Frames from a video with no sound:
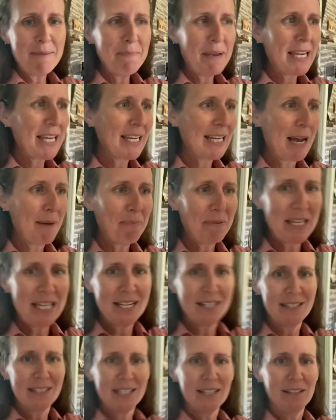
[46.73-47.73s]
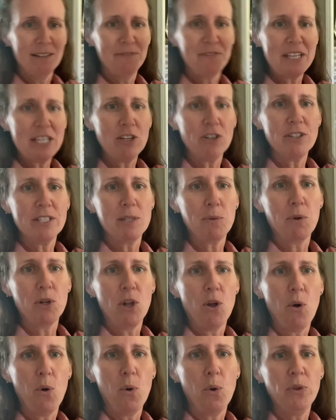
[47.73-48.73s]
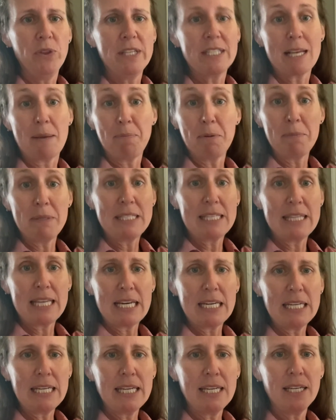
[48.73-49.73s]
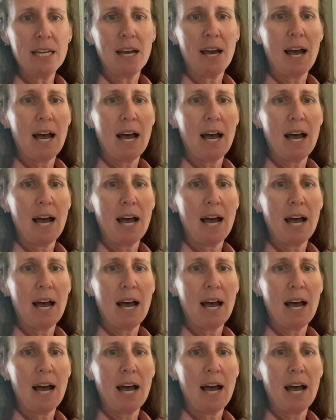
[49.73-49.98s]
making up these little feeders that will hold the supplements that they need.